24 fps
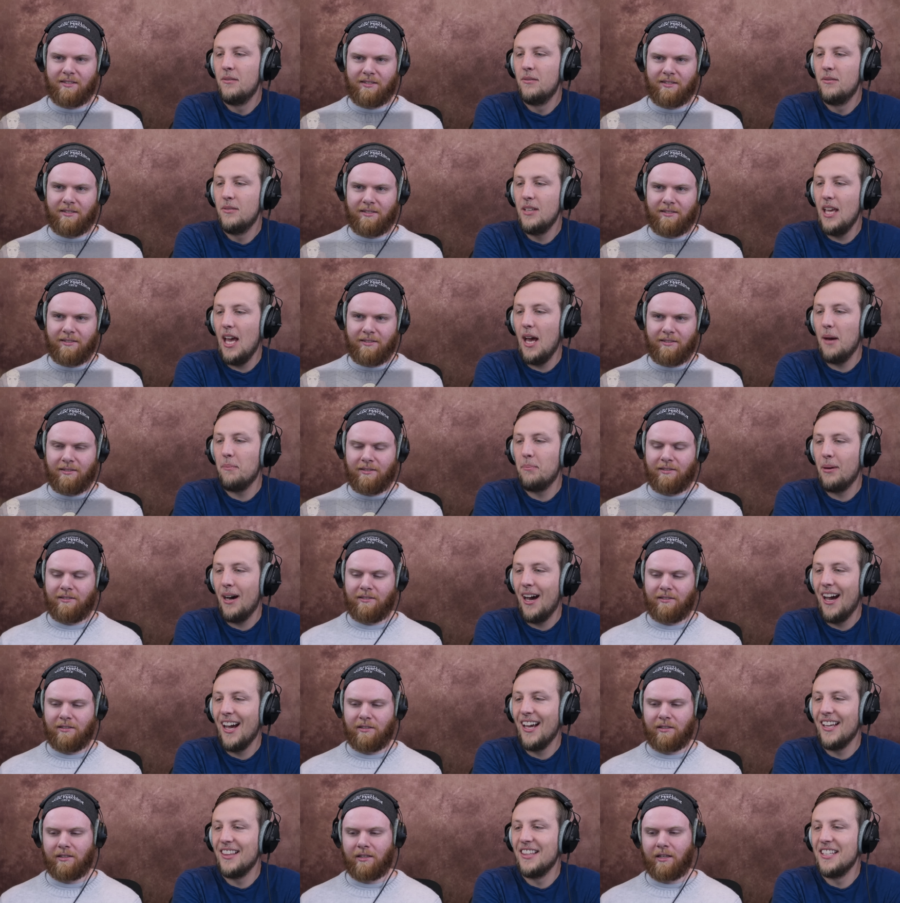Speaker 1: Yeah,
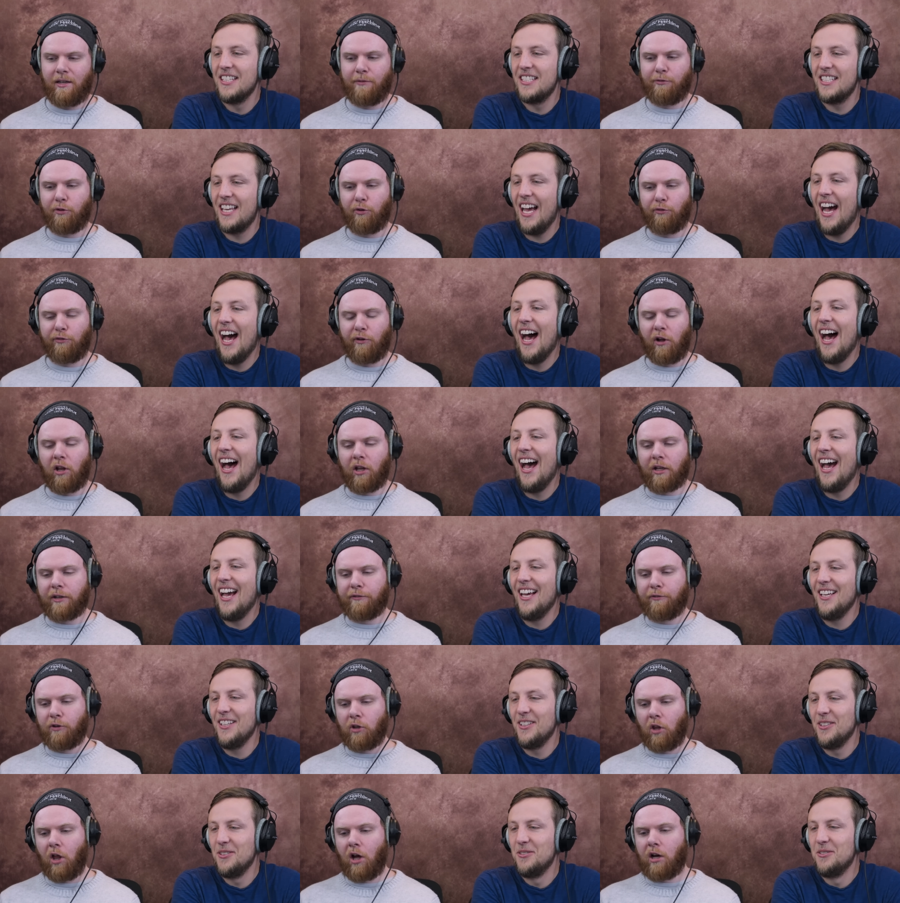pie in the sky,
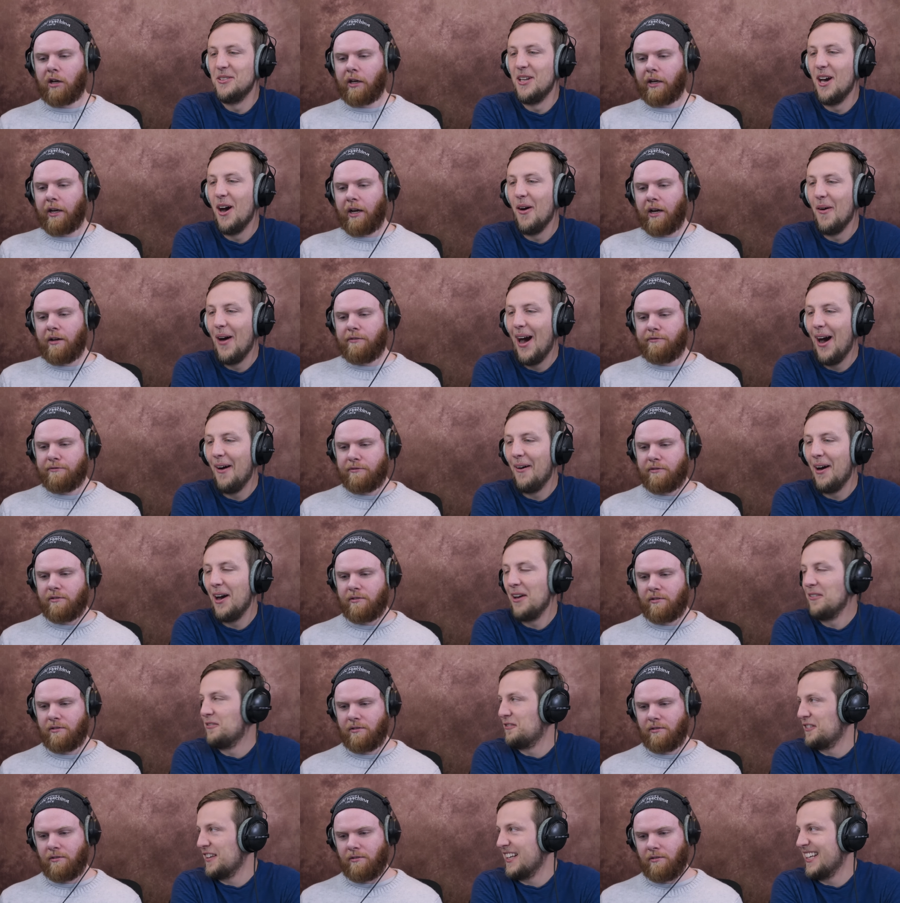you know how
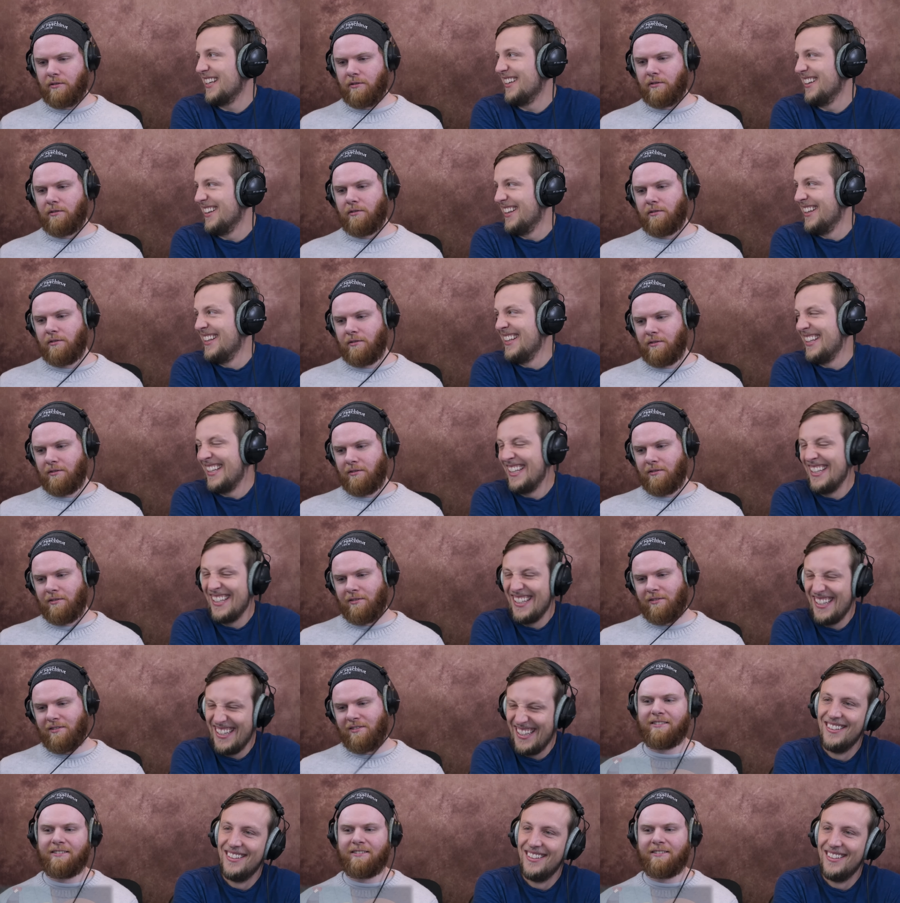I feel.